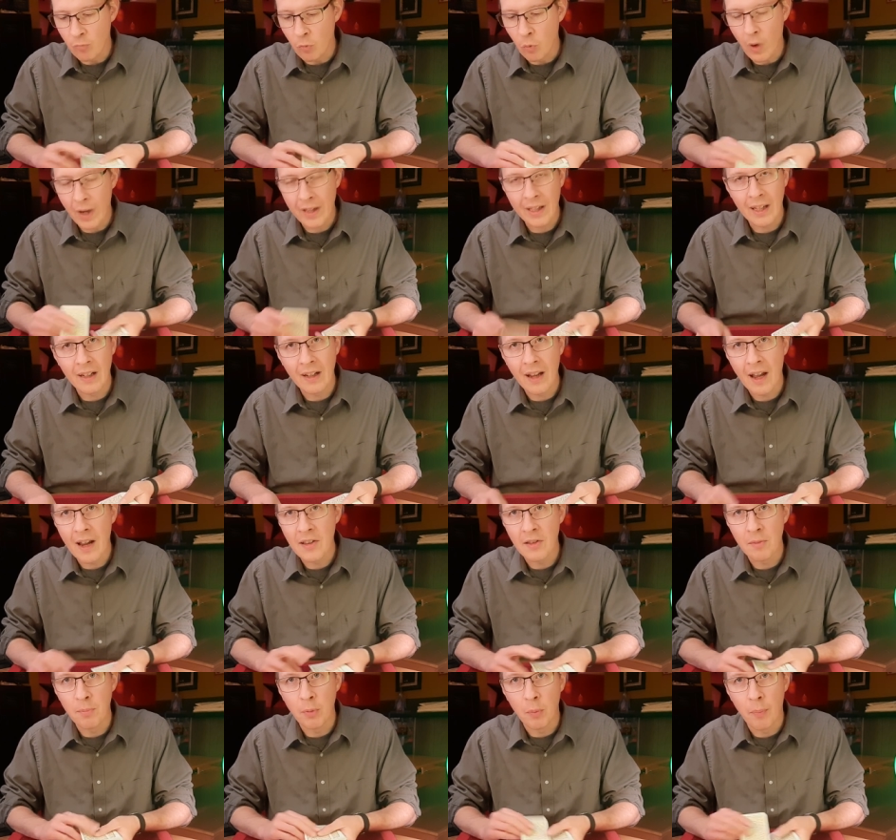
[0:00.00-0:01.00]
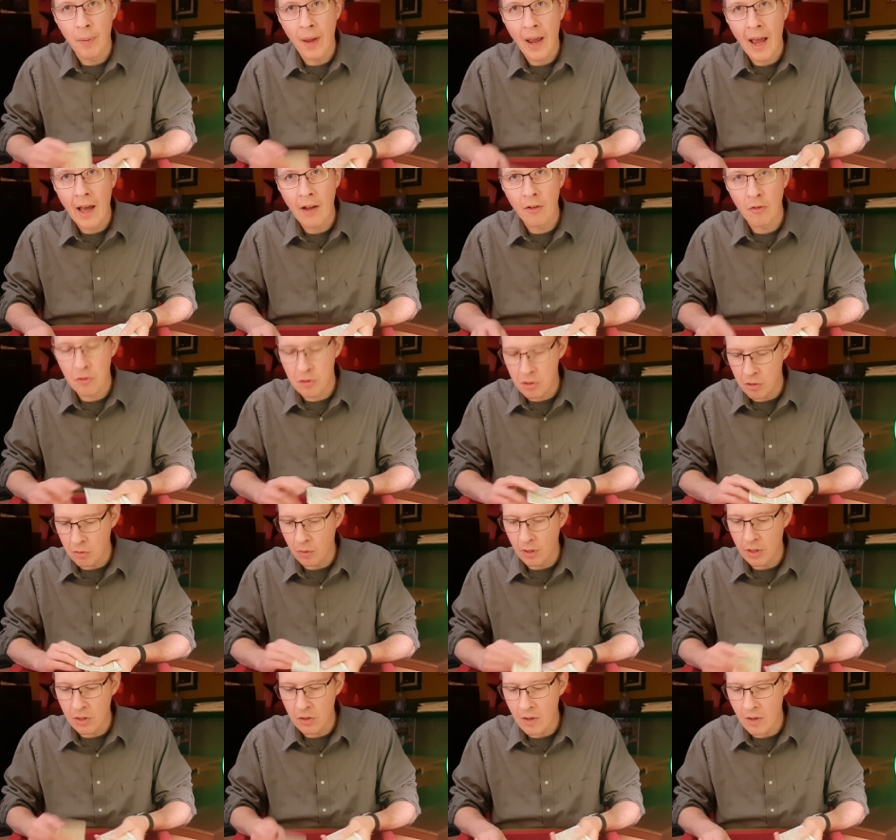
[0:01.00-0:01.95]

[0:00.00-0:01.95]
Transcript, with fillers: recognizable pattern to it.